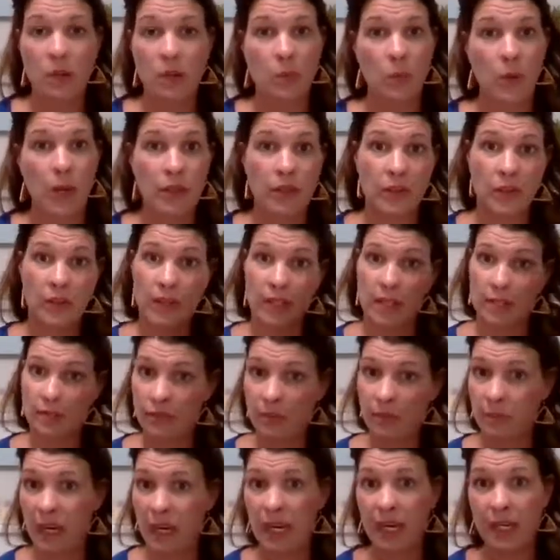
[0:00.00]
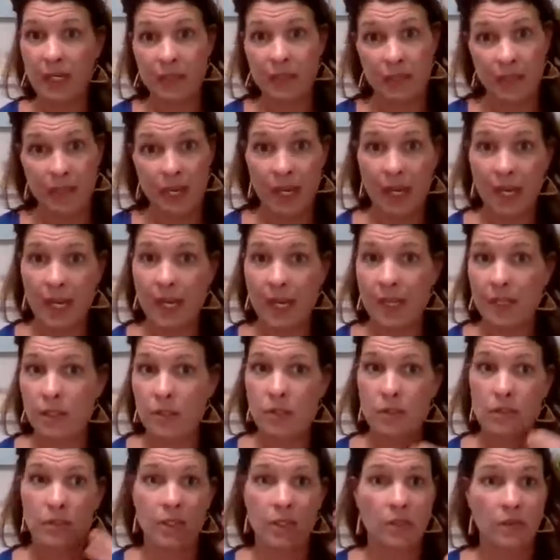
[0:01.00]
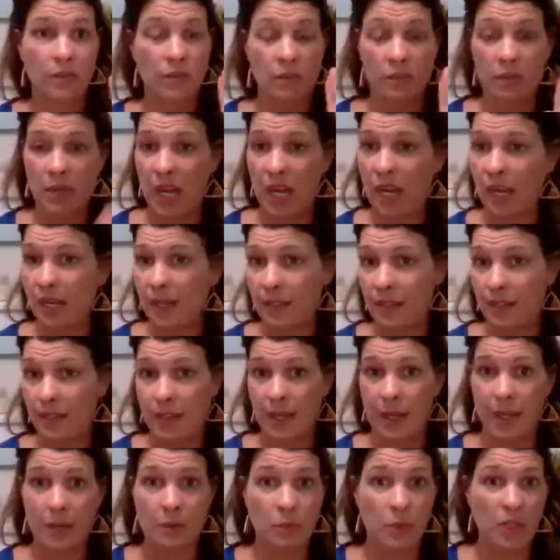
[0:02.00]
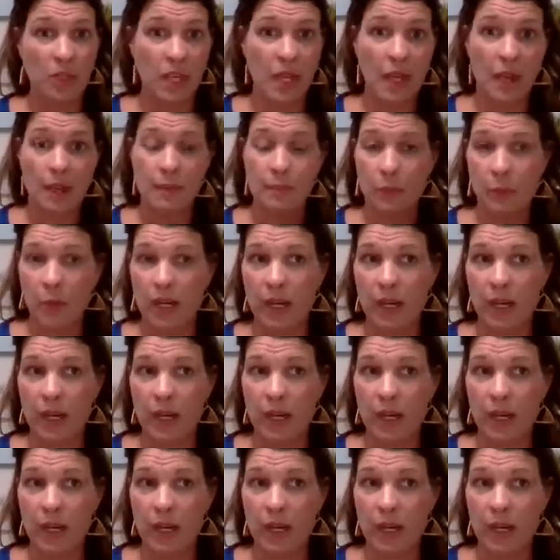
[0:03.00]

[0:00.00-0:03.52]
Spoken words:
whether it's from 8 to 8 or it's from 9 to 10 p.m.,